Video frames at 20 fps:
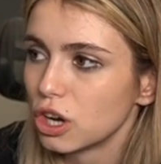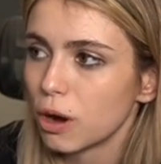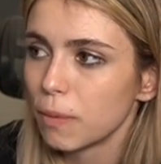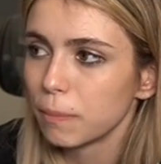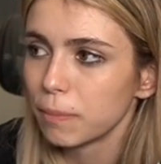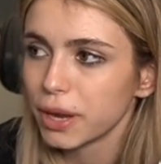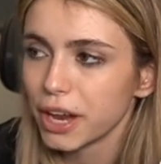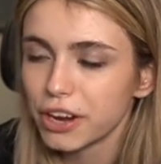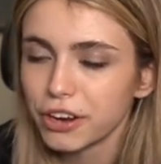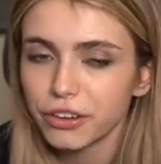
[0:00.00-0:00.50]

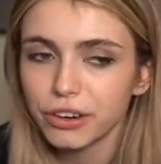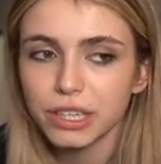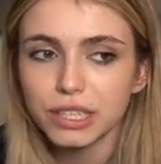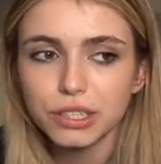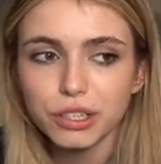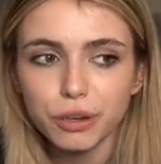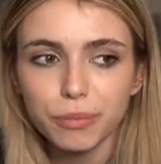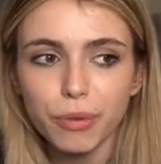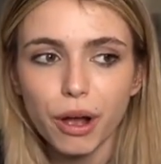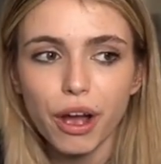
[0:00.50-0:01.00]
Don't blunder
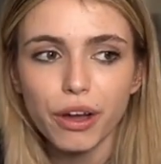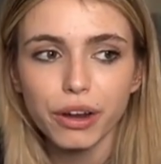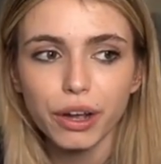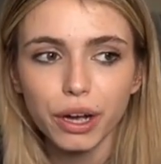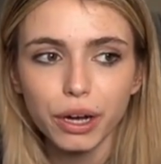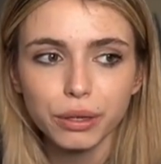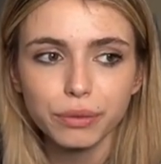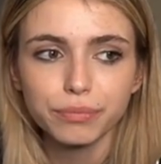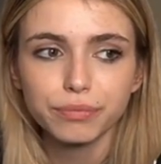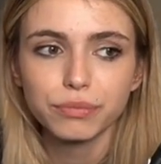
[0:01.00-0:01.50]
is your
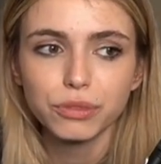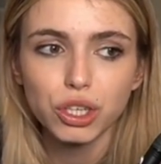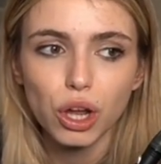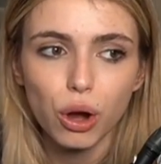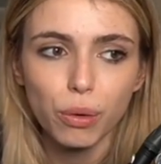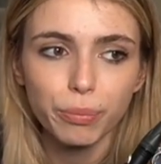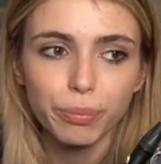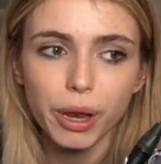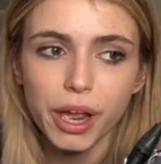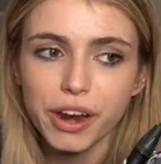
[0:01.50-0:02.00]
motto.
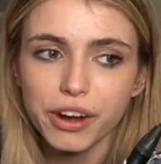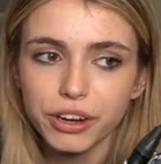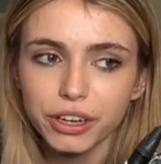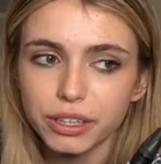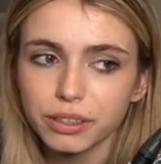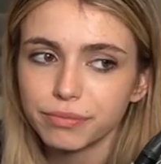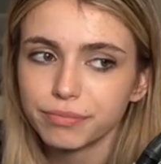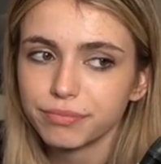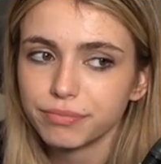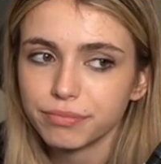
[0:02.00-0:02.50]
Don't
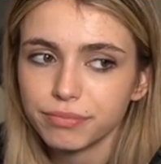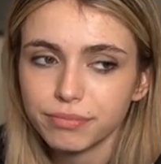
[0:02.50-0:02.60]
blunder.